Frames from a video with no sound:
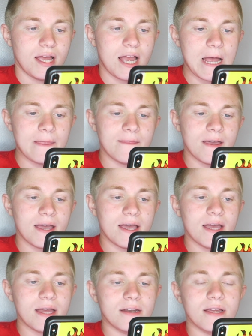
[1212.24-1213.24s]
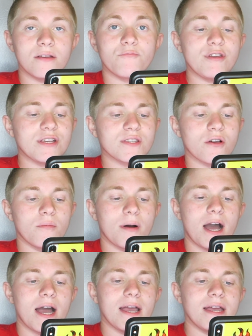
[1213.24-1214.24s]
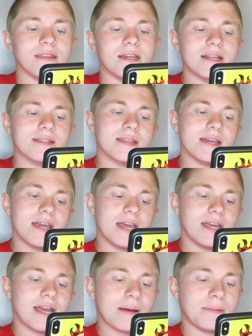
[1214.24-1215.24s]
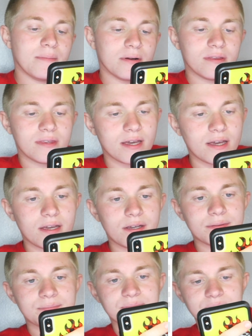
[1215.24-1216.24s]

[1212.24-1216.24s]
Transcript: And then weeks go by and then I say, hey, happy birthday.